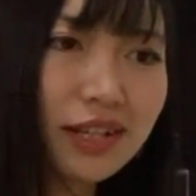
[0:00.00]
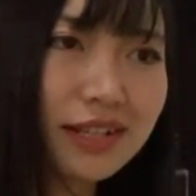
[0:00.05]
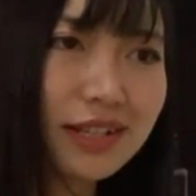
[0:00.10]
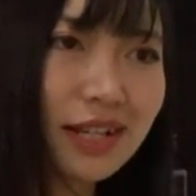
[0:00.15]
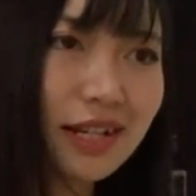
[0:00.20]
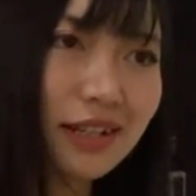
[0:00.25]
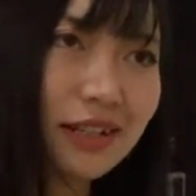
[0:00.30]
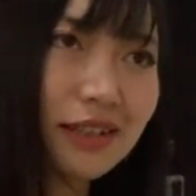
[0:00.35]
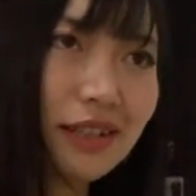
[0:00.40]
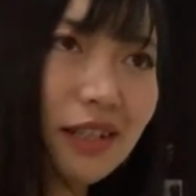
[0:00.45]
It's
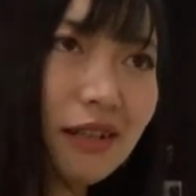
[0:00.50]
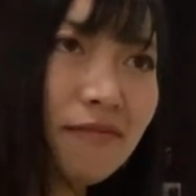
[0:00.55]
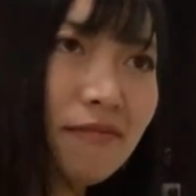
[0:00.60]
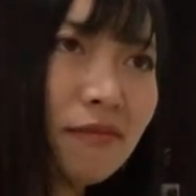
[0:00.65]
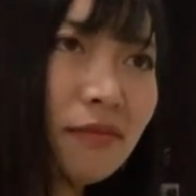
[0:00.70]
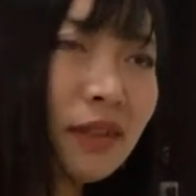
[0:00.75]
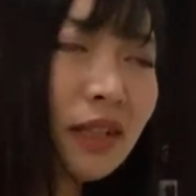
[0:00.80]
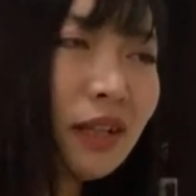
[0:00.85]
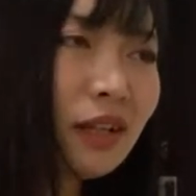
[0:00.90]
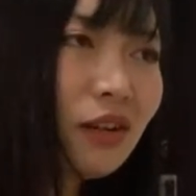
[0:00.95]
like the,
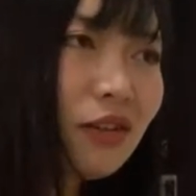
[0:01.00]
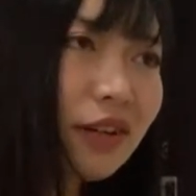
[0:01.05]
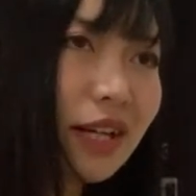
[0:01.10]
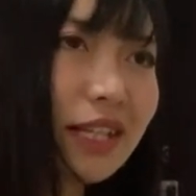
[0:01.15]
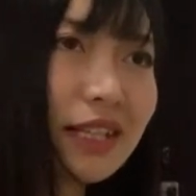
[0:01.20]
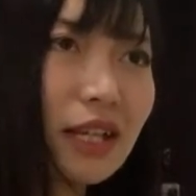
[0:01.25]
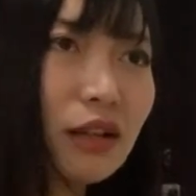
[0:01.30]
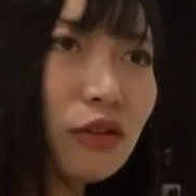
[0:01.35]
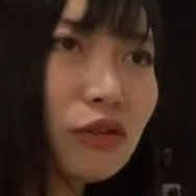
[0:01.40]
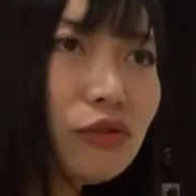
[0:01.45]
okay,
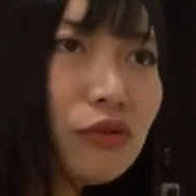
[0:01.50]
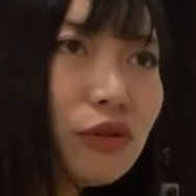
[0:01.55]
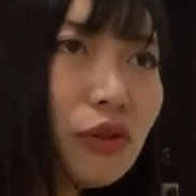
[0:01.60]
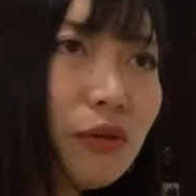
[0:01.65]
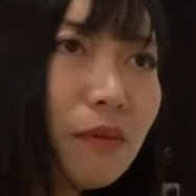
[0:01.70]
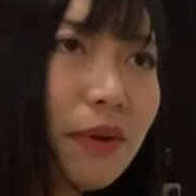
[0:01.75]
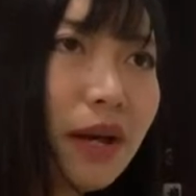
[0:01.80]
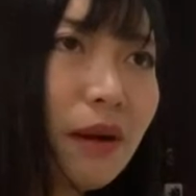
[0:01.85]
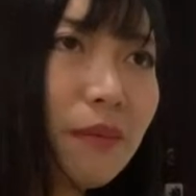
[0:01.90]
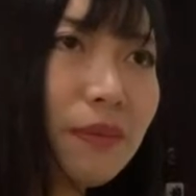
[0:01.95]
it's like
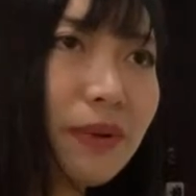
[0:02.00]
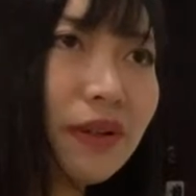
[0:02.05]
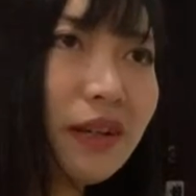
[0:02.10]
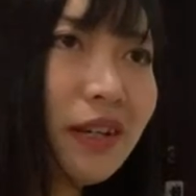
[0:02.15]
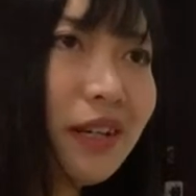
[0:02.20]
Google map.